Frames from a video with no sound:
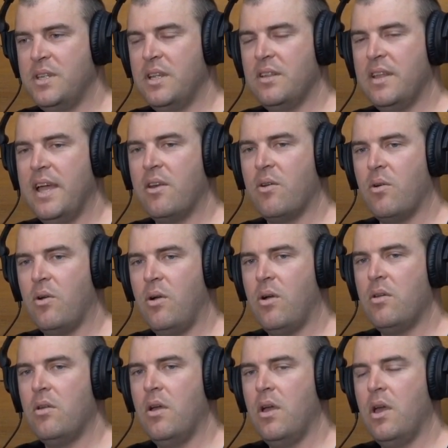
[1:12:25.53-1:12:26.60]
And then later
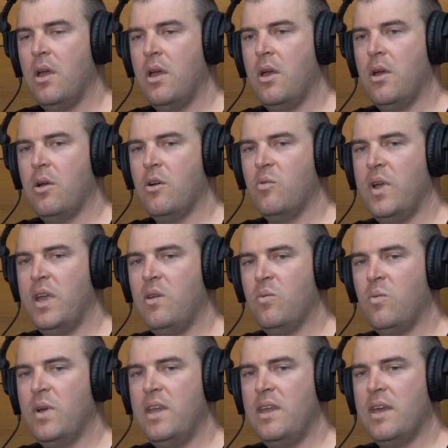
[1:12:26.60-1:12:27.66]
on,
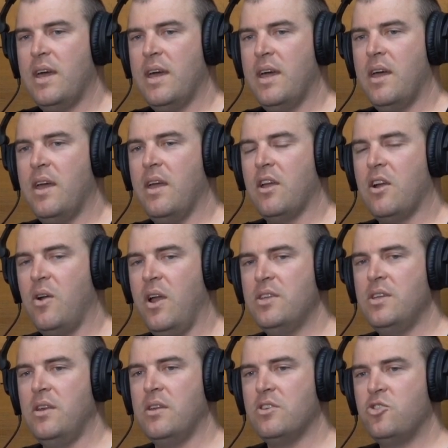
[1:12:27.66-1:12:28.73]
when we are
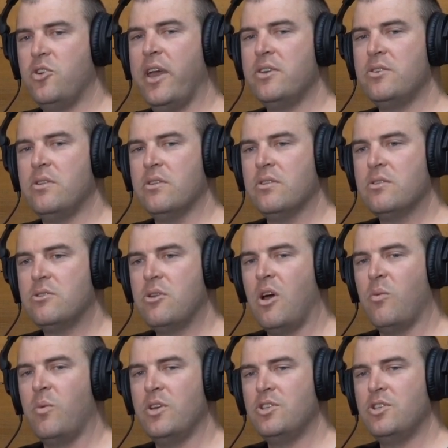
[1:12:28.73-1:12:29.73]
increasing distraction on the stop,